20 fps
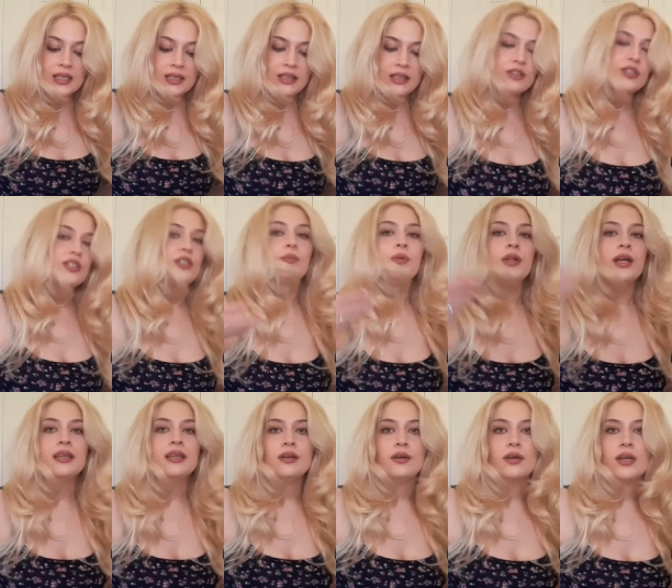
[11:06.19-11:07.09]
they're still
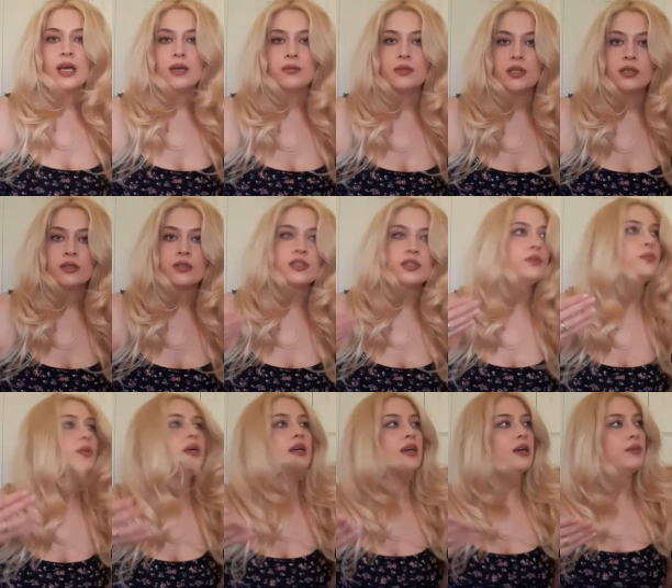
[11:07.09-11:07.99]
playing their games. They're still
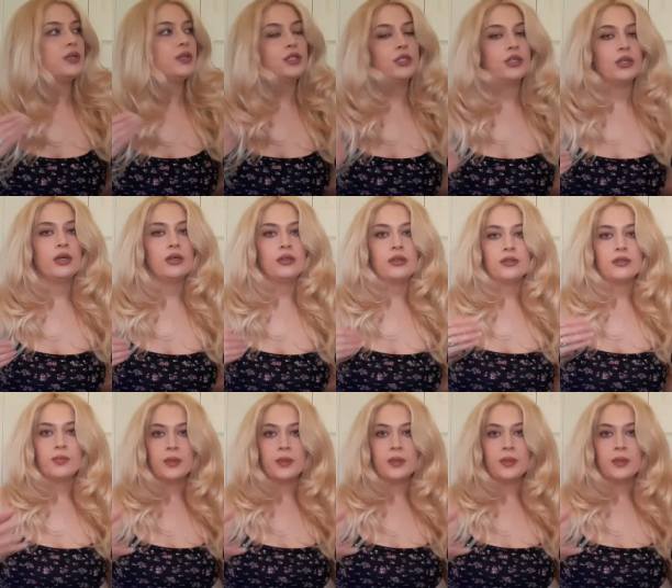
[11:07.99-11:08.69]
being immature.